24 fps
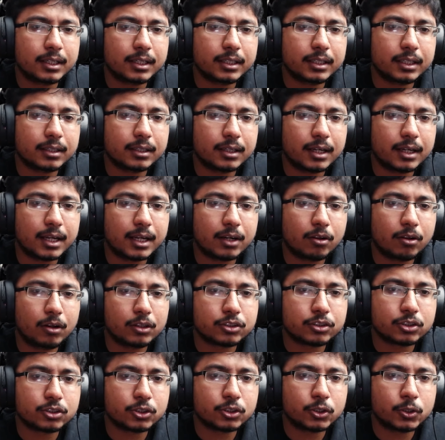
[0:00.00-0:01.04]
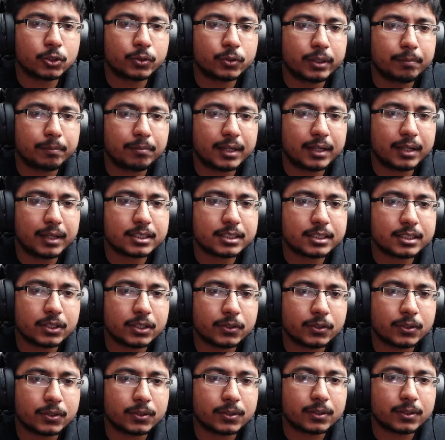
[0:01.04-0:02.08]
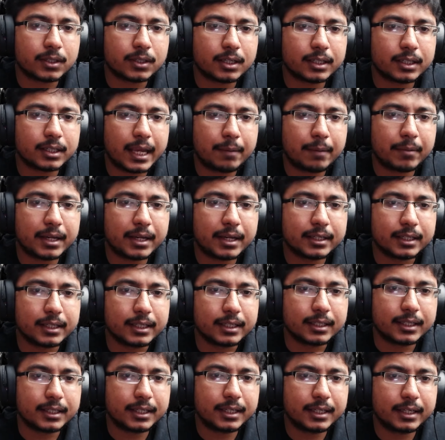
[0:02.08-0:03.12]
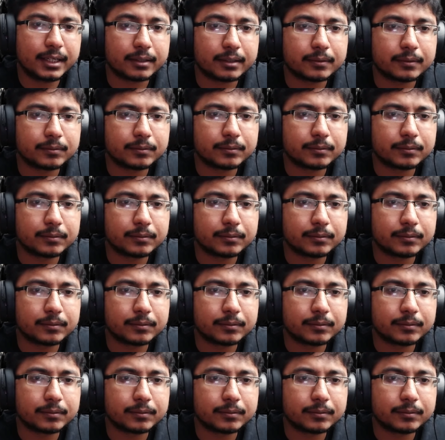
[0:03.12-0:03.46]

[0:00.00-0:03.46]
and also replace your game ID here.